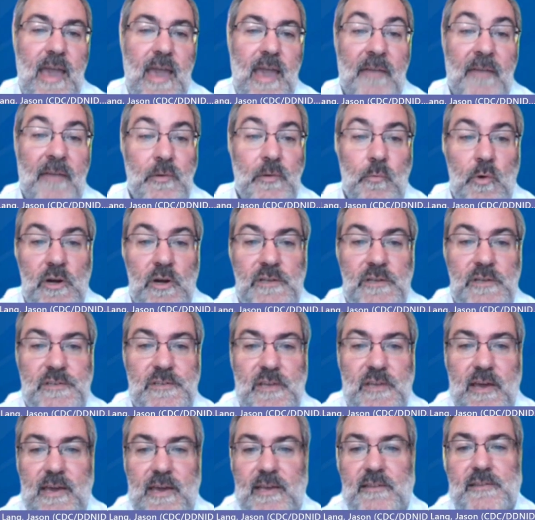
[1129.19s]
at the
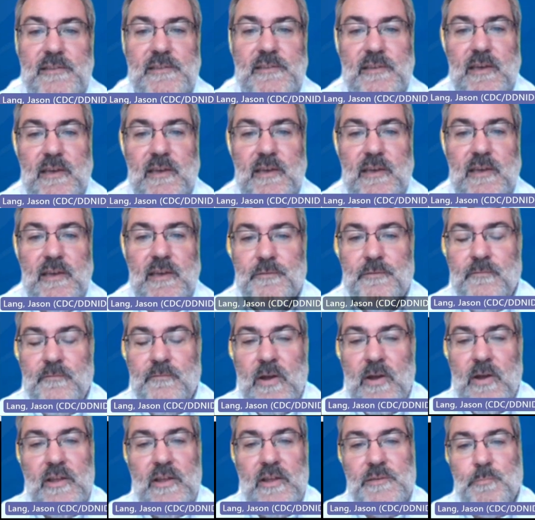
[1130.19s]
worksite
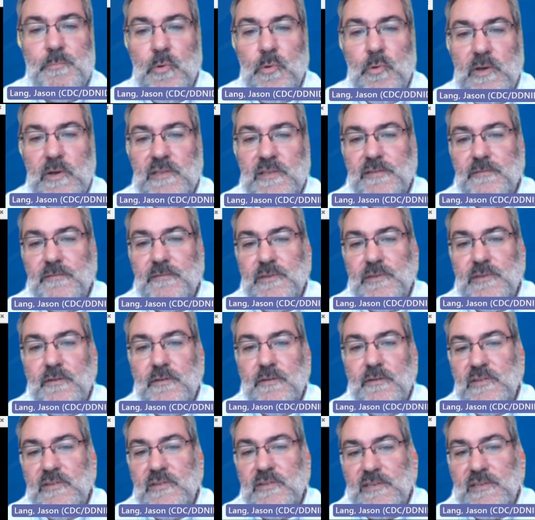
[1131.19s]
through various points of
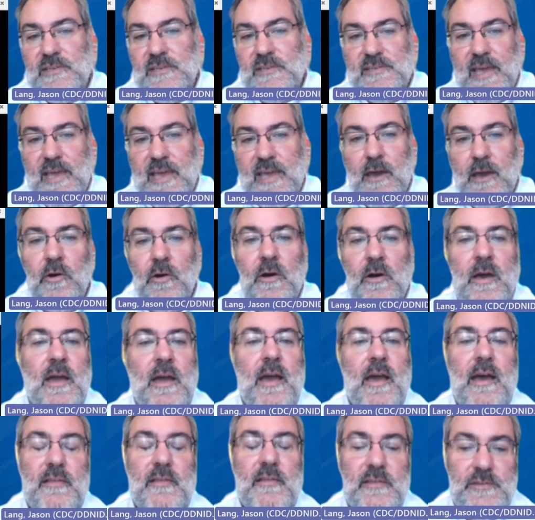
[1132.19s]
service and sale.